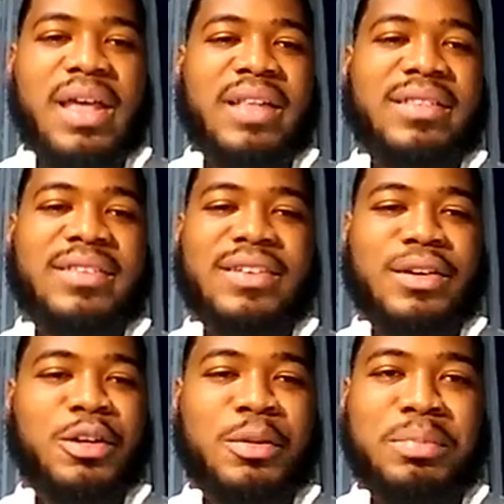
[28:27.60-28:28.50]

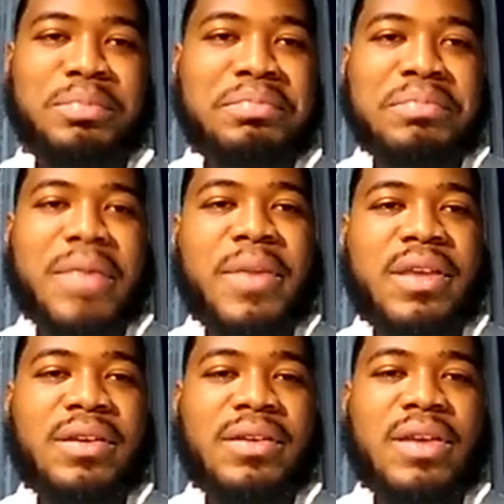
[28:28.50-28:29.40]
to,
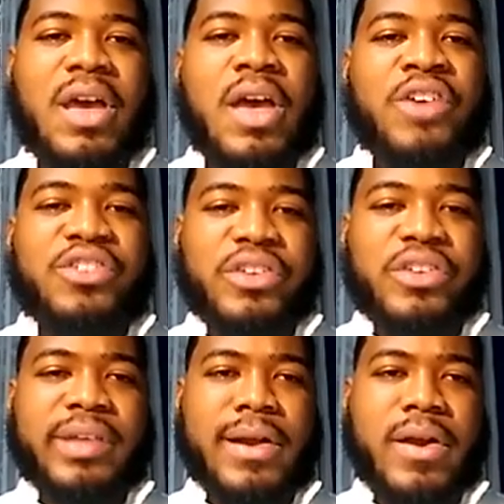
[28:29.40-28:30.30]
just to
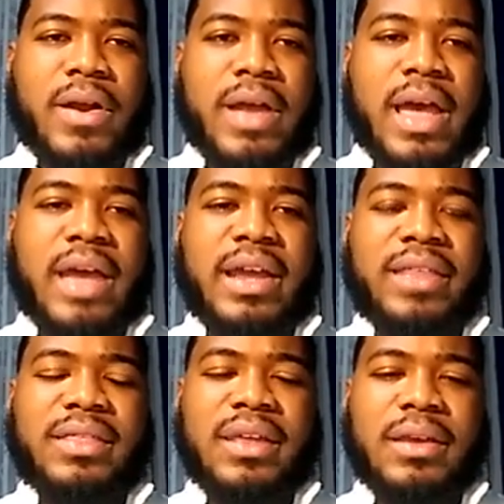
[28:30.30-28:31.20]
learn. And I
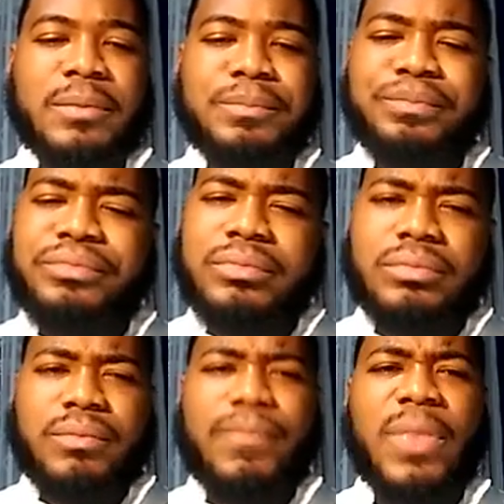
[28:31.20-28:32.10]
think
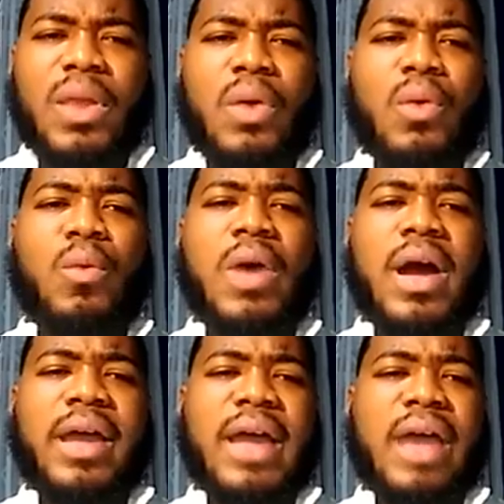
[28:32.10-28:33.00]

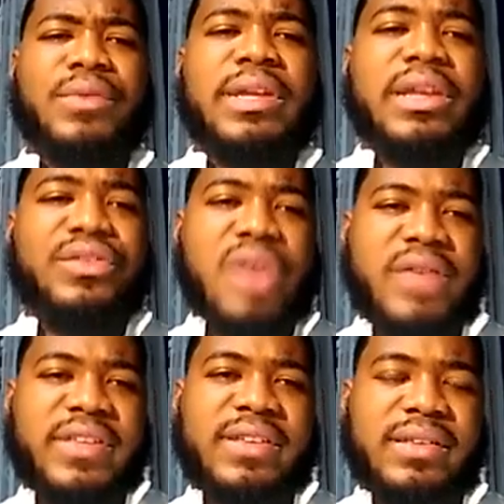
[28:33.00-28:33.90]
why I really
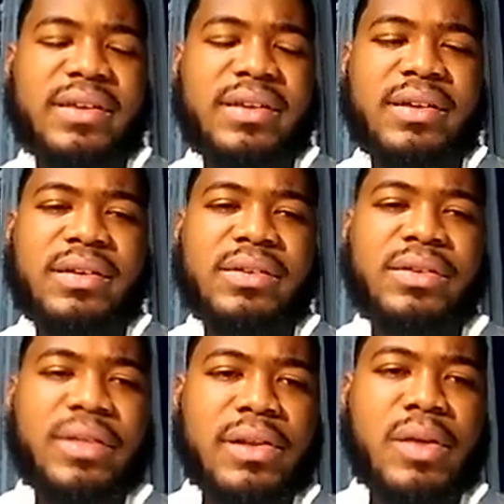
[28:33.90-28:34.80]
gravitated to
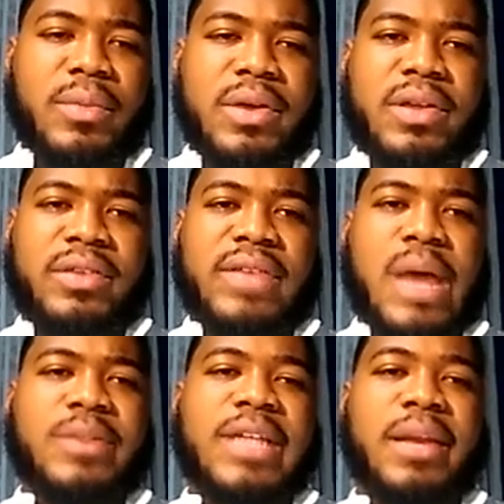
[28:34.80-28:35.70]
the club is I
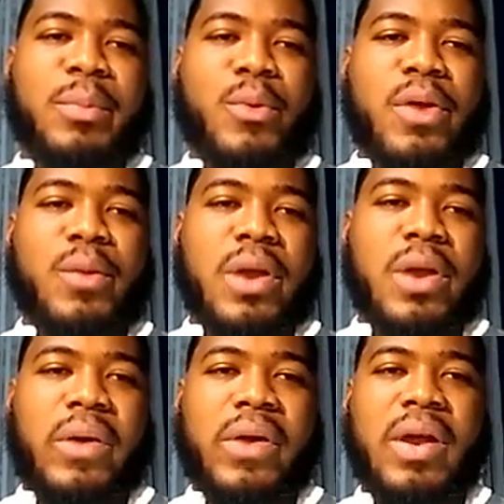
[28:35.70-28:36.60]
was at a point
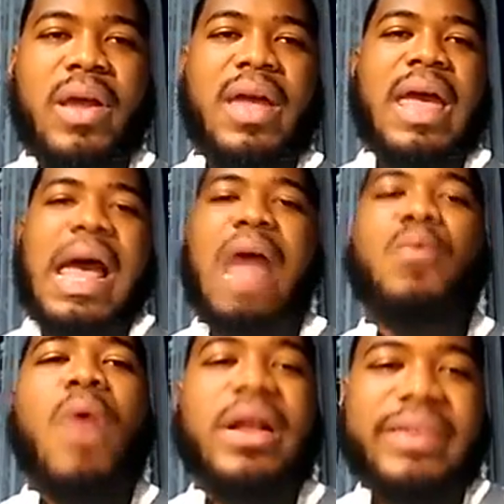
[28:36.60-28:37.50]
where I
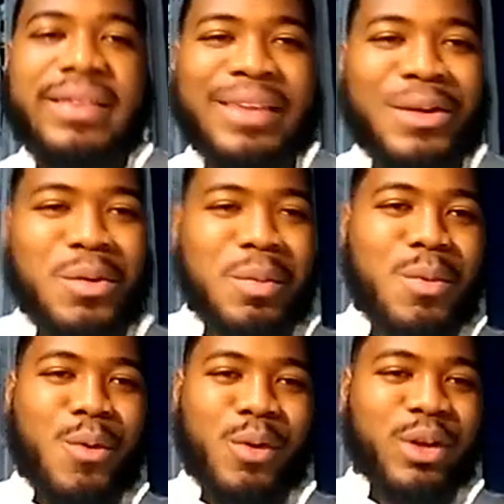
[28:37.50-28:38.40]
wanted to know
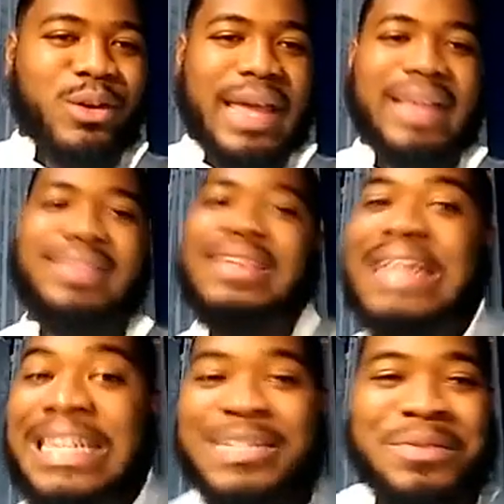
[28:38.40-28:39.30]
more, like,
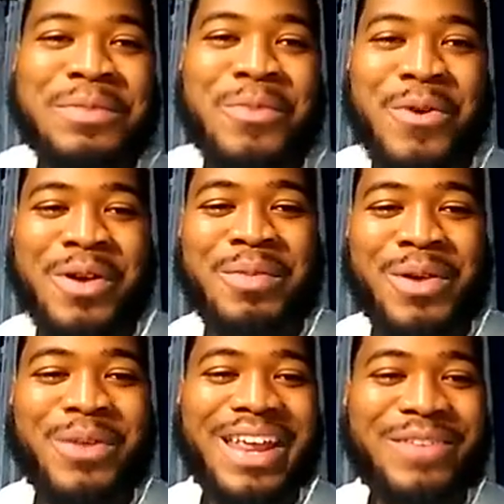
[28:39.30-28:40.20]
teach me more
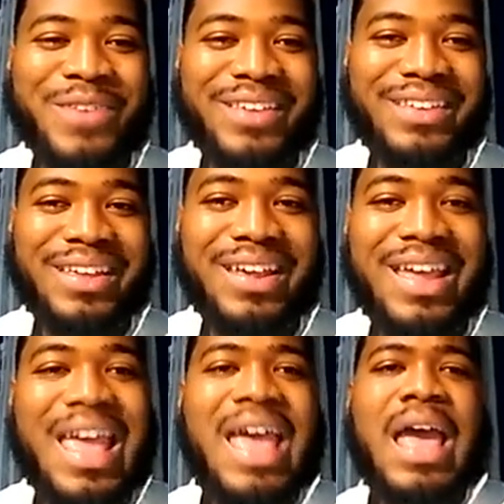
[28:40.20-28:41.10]
about investing.
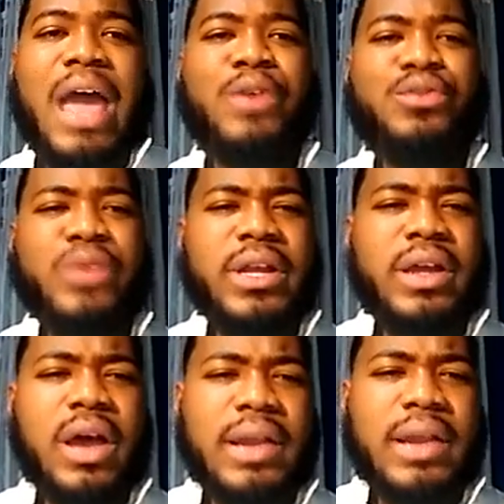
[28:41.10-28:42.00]
I was reading
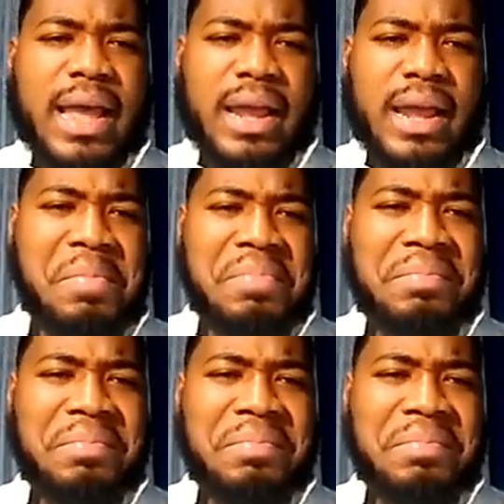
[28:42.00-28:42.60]
online,